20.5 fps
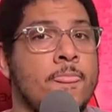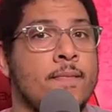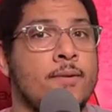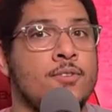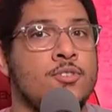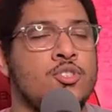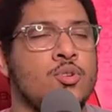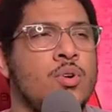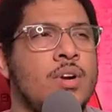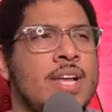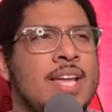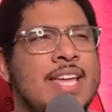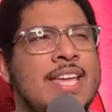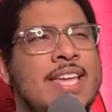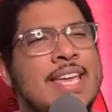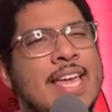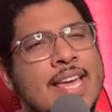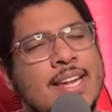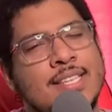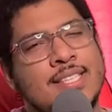sort of
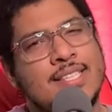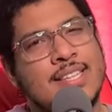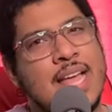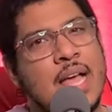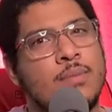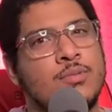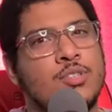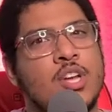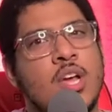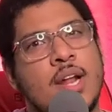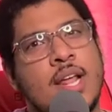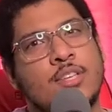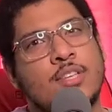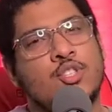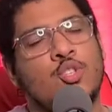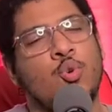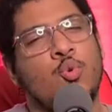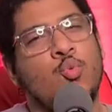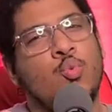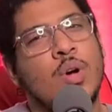get a snapshot as
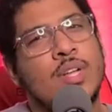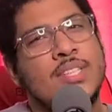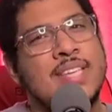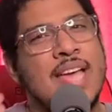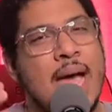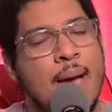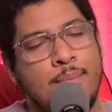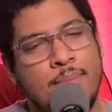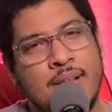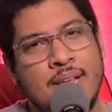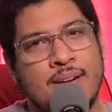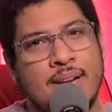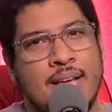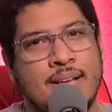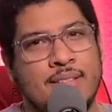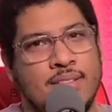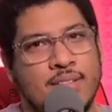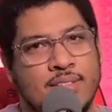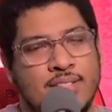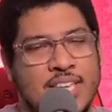to what's happening,
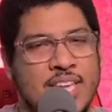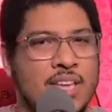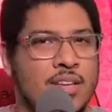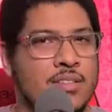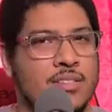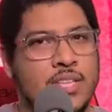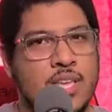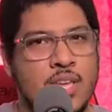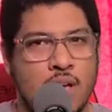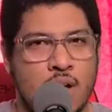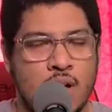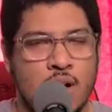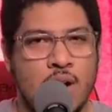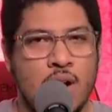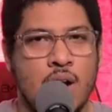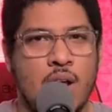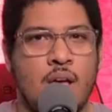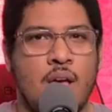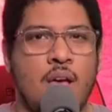like the T L D R